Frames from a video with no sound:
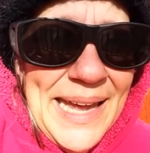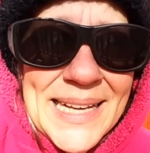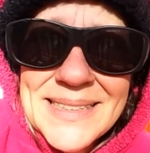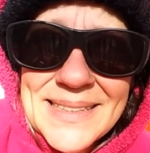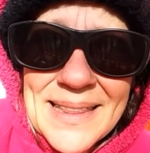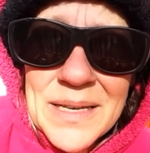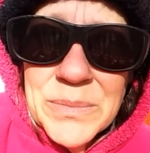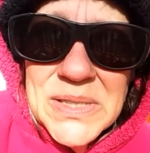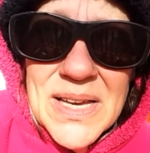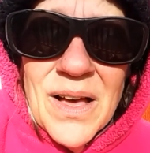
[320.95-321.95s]
extend
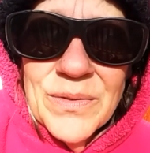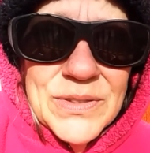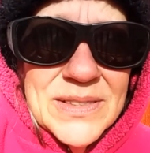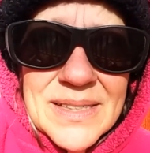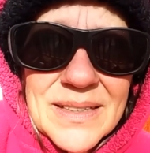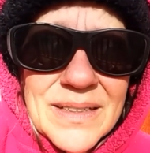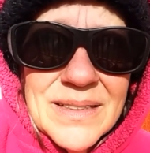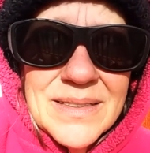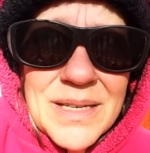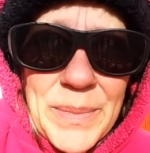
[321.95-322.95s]
themselves
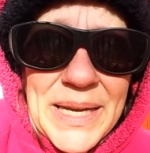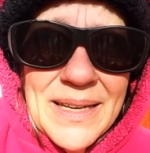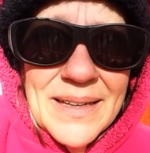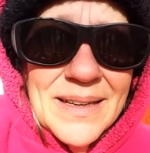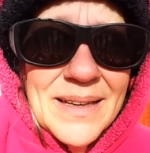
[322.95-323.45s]
to me.